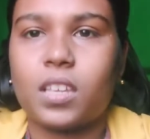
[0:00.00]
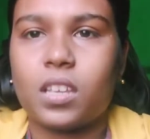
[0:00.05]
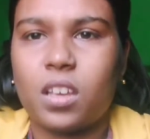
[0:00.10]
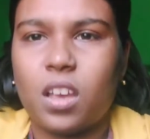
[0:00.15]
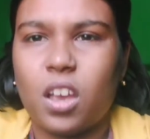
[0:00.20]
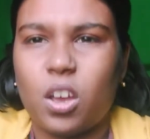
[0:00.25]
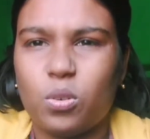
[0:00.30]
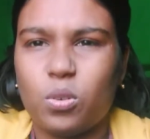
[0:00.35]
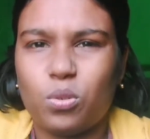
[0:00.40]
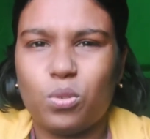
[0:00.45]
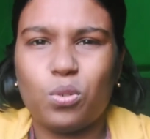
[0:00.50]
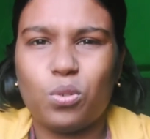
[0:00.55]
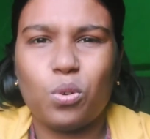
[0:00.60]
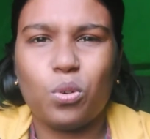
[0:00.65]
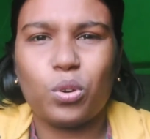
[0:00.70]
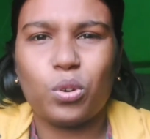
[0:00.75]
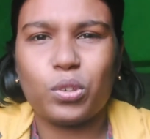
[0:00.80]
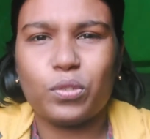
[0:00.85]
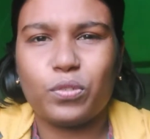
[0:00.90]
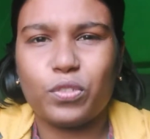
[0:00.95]
I don't
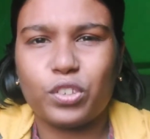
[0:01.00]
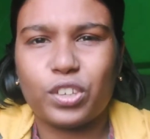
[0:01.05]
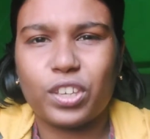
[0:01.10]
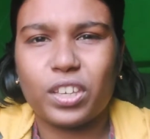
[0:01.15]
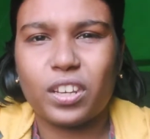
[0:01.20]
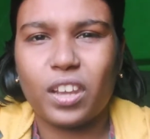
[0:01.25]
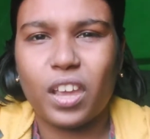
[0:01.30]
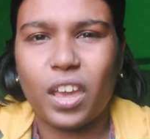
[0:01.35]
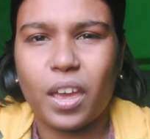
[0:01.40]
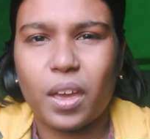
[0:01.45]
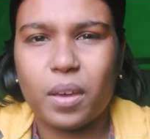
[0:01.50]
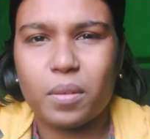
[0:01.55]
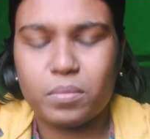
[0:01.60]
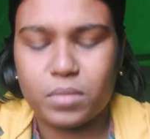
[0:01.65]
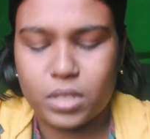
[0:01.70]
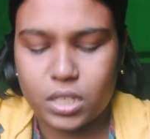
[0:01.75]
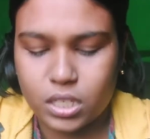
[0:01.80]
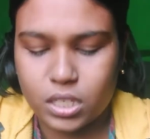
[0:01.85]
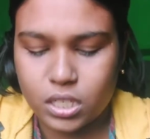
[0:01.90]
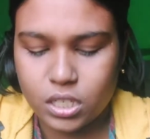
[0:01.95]
know if you can hear
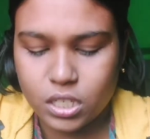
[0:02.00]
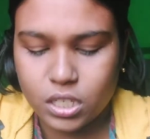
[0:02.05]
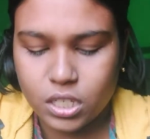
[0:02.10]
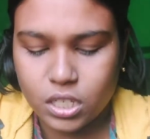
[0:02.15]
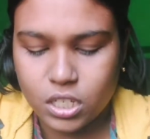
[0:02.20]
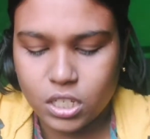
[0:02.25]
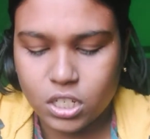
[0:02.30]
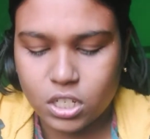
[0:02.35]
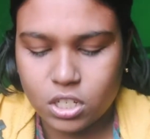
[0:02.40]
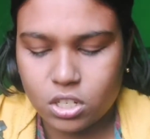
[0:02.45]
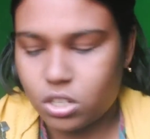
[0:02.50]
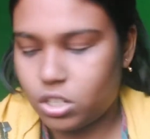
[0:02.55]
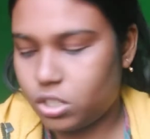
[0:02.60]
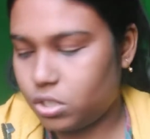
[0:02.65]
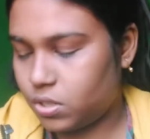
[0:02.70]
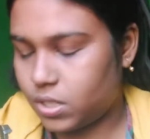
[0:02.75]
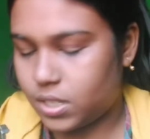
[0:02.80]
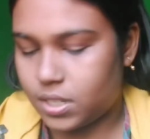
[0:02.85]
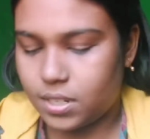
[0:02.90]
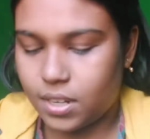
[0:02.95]
me, or you
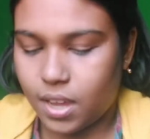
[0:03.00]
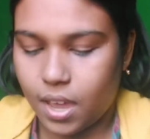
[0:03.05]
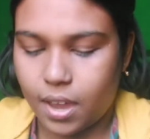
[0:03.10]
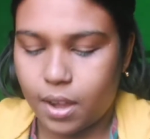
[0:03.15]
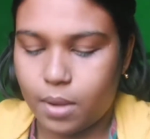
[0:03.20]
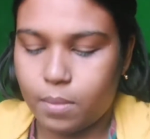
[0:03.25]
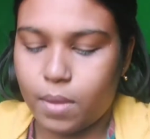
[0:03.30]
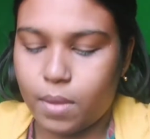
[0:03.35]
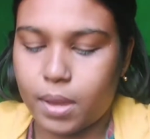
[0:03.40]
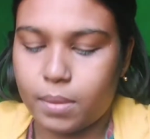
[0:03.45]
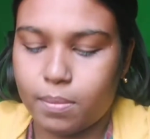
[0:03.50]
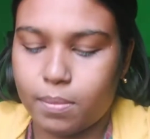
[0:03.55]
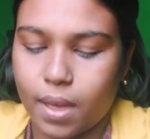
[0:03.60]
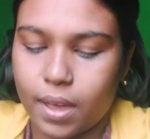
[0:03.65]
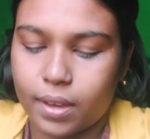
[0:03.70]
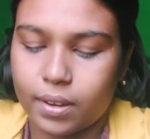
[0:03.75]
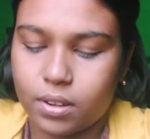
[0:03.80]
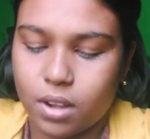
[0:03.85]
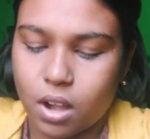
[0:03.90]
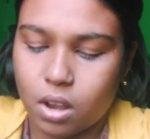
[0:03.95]
can hear my
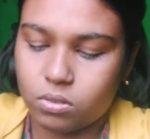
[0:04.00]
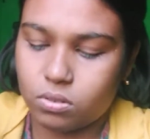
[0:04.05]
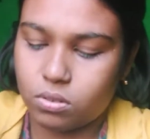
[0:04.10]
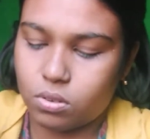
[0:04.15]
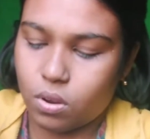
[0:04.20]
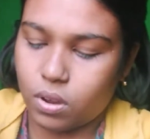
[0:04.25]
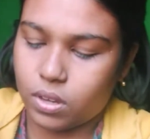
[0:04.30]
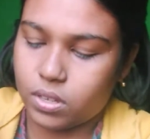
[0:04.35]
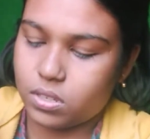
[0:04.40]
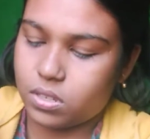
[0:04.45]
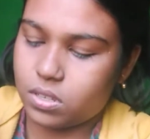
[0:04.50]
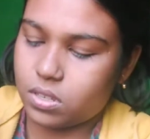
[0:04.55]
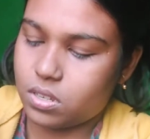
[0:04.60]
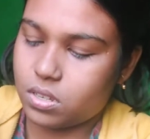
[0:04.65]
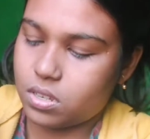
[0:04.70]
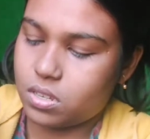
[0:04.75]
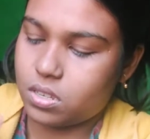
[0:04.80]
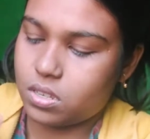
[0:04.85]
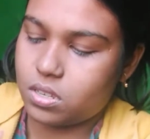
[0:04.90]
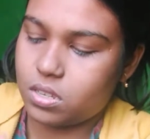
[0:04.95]
background
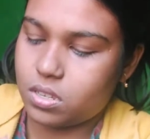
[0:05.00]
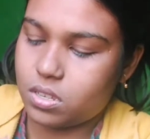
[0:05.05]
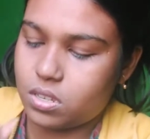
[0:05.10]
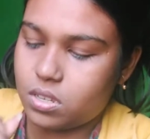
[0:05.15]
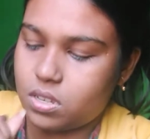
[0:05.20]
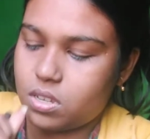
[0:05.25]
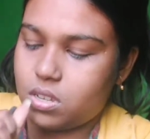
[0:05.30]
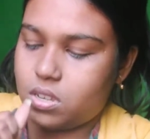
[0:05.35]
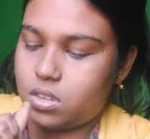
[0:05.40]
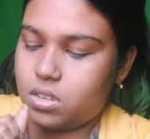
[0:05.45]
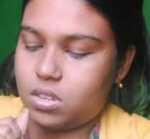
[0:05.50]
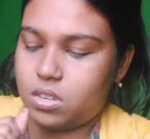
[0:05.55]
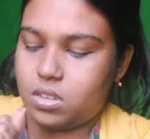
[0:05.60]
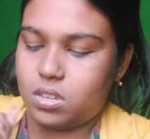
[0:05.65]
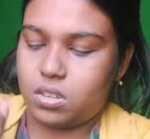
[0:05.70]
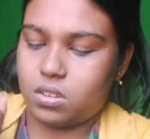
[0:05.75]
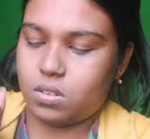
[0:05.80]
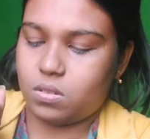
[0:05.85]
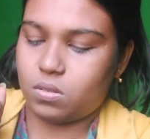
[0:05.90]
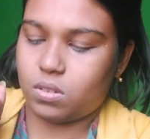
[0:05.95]
noises.
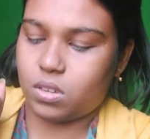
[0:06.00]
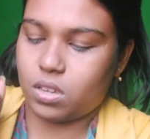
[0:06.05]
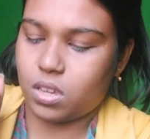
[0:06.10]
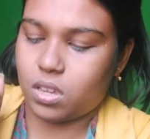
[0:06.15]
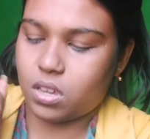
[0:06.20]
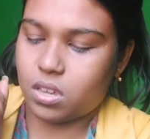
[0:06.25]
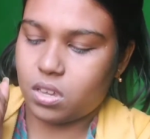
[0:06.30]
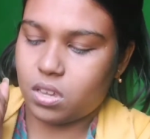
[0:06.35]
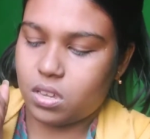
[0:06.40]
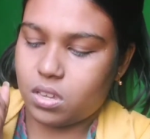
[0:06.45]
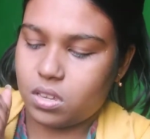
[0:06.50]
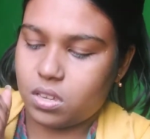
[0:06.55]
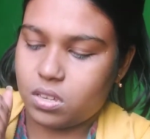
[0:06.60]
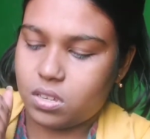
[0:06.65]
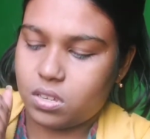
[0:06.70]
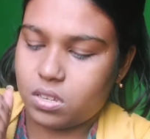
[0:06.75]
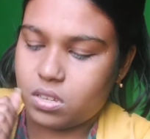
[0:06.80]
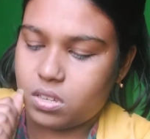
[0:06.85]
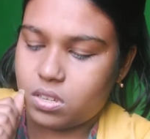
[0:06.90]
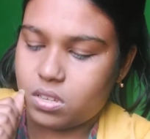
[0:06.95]
Okay,
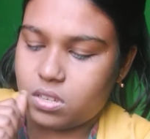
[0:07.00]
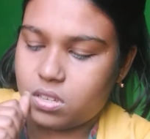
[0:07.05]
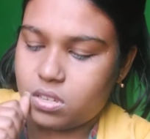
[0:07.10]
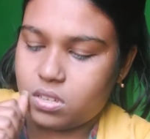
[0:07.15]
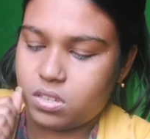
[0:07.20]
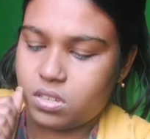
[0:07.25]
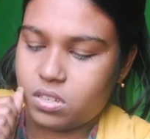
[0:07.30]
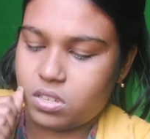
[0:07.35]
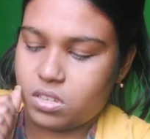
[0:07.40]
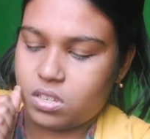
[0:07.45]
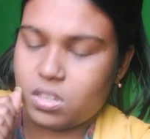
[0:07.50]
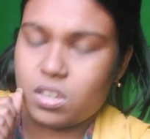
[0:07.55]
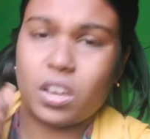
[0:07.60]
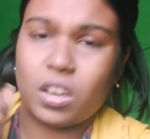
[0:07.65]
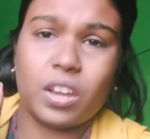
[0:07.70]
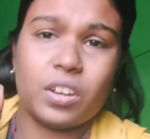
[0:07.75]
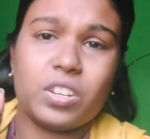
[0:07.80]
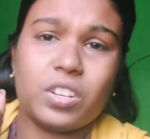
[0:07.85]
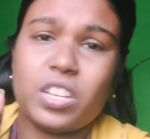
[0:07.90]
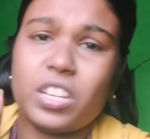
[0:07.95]

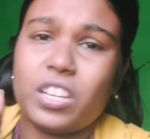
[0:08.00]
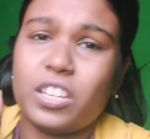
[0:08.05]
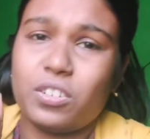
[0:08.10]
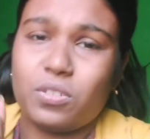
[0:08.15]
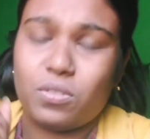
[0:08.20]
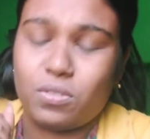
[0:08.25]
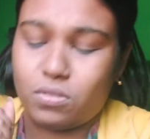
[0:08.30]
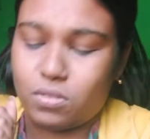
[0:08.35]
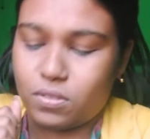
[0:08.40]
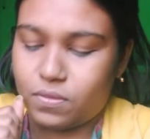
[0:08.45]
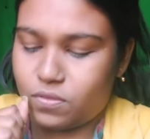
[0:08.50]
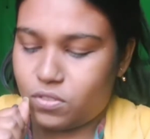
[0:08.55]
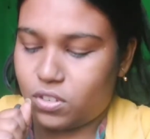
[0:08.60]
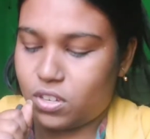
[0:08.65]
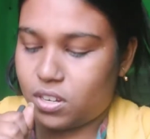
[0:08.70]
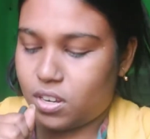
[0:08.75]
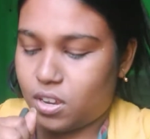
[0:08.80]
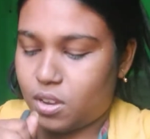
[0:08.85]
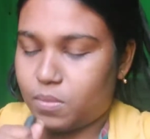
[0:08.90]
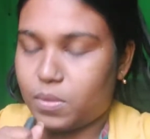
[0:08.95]
I really don't know if you
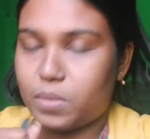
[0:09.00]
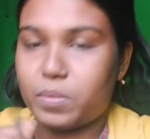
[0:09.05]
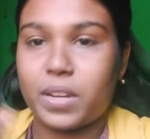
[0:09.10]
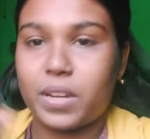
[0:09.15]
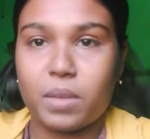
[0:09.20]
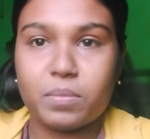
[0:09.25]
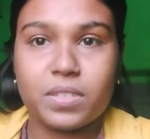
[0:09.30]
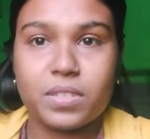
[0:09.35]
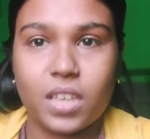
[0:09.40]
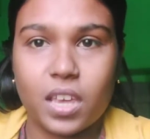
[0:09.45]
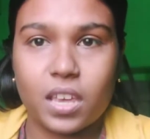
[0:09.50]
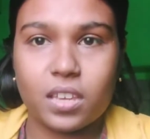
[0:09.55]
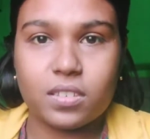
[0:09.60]
can hear me, but I'm saying